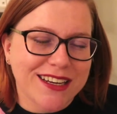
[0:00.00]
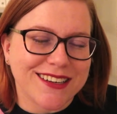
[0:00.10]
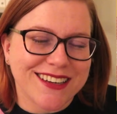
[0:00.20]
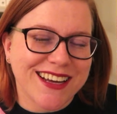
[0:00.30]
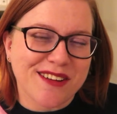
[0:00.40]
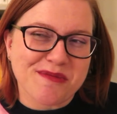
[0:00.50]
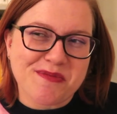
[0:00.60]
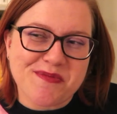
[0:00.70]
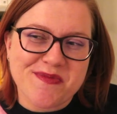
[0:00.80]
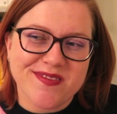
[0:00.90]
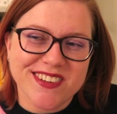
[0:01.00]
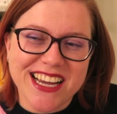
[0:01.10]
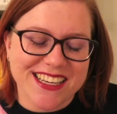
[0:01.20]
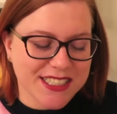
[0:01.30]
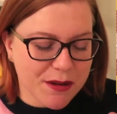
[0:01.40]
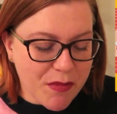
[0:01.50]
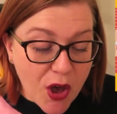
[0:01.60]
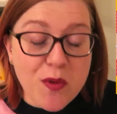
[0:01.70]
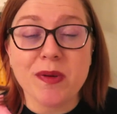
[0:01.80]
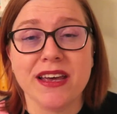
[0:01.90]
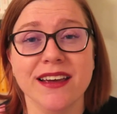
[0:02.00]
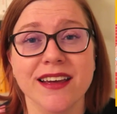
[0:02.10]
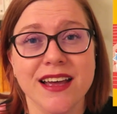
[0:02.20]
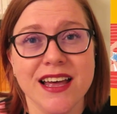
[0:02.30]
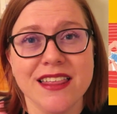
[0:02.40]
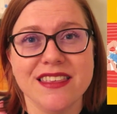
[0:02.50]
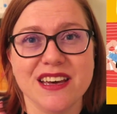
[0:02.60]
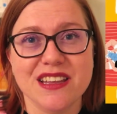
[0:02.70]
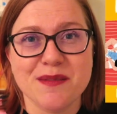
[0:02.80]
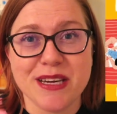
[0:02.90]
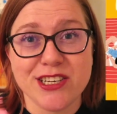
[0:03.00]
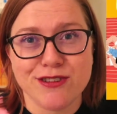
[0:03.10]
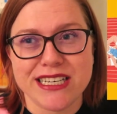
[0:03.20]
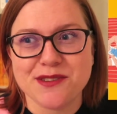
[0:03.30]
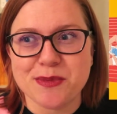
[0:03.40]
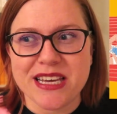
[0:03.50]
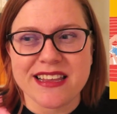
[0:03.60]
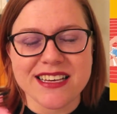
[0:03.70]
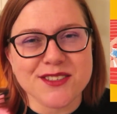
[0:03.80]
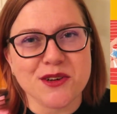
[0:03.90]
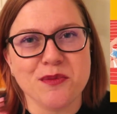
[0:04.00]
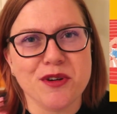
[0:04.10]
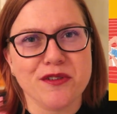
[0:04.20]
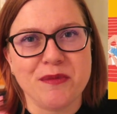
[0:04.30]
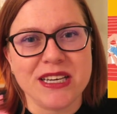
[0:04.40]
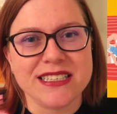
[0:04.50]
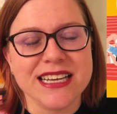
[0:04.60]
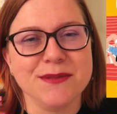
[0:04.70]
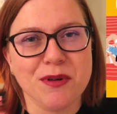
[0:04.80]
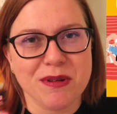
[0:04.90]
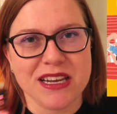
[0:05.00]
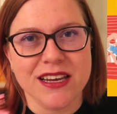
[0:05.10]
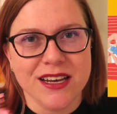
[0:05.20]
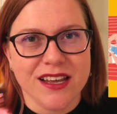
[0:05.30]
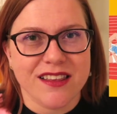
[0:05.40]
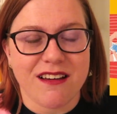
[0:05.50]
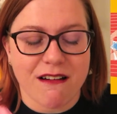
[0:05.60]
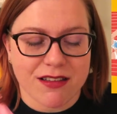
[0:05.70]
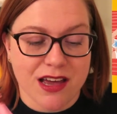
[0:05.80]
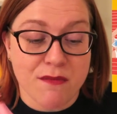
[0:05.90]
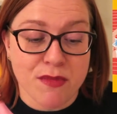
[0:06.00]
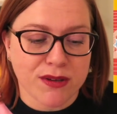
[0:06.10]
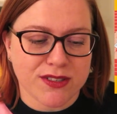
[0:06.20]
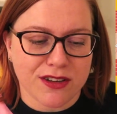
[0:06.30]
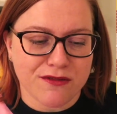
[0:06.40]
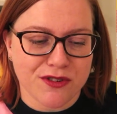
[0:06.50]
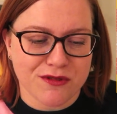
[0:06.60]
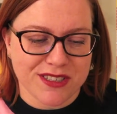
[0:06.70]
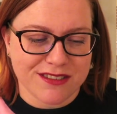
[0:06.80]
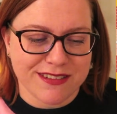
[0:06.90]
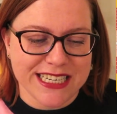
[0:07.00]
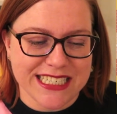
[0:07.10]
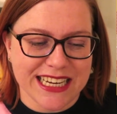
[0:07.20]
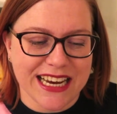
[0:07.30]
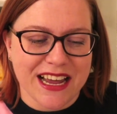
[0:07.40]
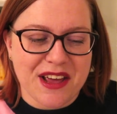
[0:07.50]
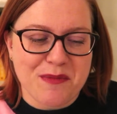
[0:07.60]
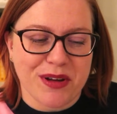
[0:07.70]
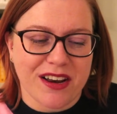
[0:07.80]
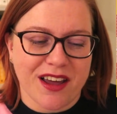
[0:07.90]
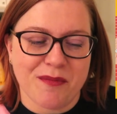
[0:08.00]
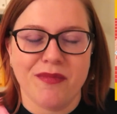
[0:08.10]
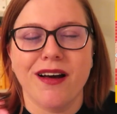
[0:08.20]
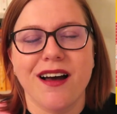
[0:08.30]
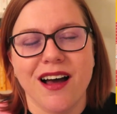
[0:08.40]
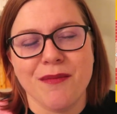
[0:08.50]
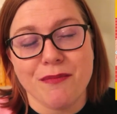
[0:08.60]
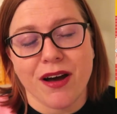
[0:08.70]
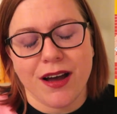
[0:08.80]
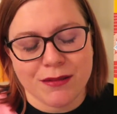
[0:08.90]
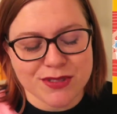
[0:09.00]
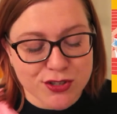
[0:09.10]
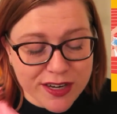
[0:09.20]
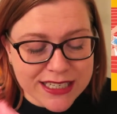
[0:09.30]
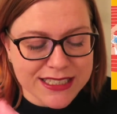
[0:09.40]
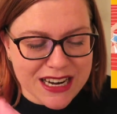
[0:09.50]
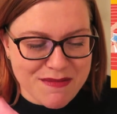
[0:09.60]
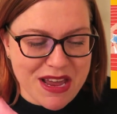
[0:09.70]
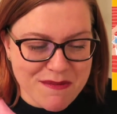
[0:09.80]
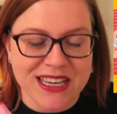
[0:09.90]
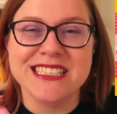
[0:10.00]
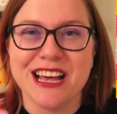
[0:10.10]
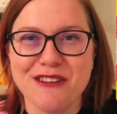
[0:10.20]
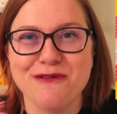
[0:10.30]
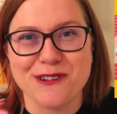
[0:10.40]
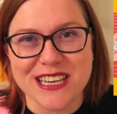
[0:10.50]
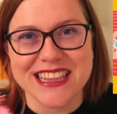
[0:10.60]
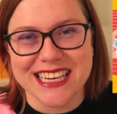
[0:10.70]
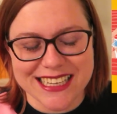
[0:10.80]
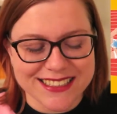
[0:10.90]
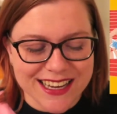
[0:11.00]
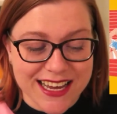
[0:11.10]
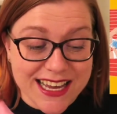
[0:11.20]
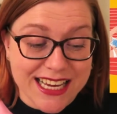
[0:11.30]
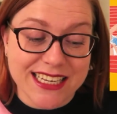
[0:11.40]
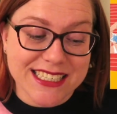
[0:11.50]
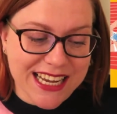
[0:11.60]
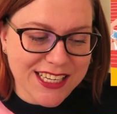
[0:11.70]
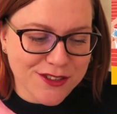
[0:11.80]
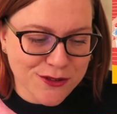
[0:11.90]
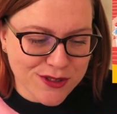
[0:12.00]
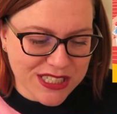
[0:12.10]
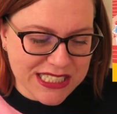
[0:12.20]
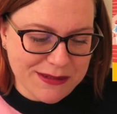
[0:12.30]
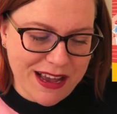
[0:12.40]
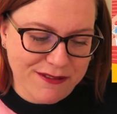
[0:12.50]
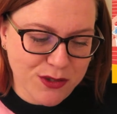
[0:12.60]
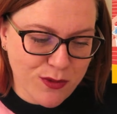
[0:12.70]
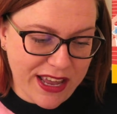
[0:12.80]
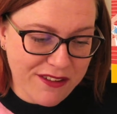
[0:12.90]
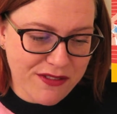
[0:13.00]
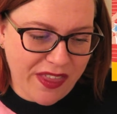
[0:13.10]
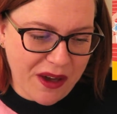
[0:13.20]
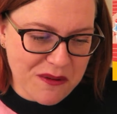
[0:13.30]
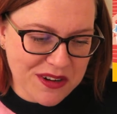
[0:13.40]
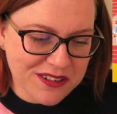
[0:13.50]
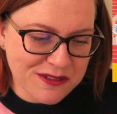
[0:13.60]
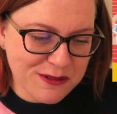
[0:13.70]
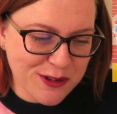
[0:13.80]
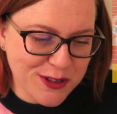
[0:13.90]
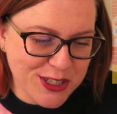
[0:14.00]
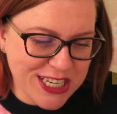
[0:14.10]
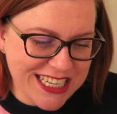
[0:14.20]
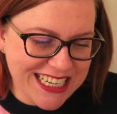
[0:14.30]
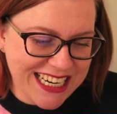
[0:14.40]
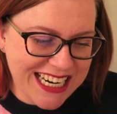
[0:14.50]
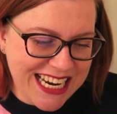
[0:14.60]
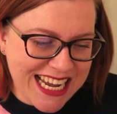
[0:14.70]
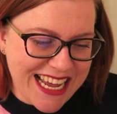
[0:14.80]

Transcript: And yeah, so I'm hoping that the Beach Read will be that sort of book for me. So that's probably the arc that I'm most looking forward to reading. But I'm strict and I make myself read things in date order, so I have to wait for that one, unfortunately.